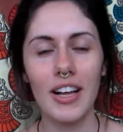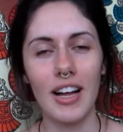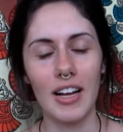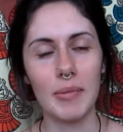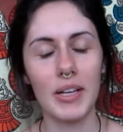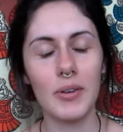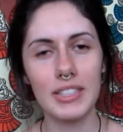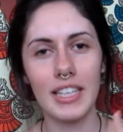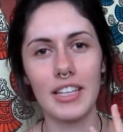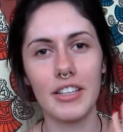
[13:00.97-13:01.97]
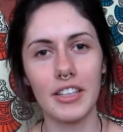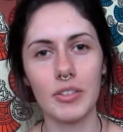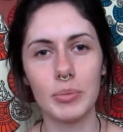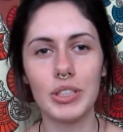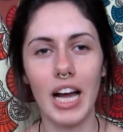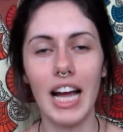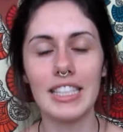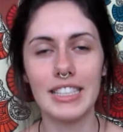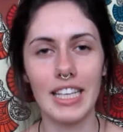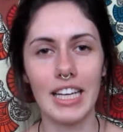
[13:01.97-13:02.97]
I always like hearing from you
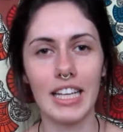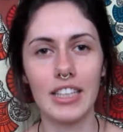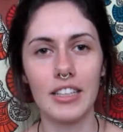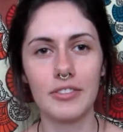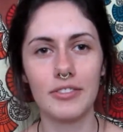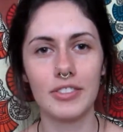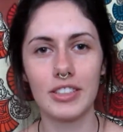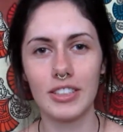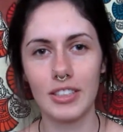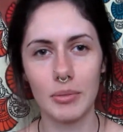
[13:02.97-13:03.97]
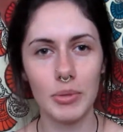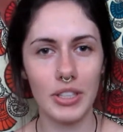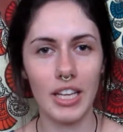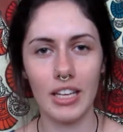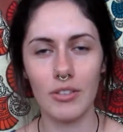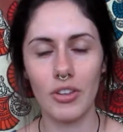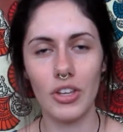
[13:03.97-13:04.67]
guys, and I love communicating with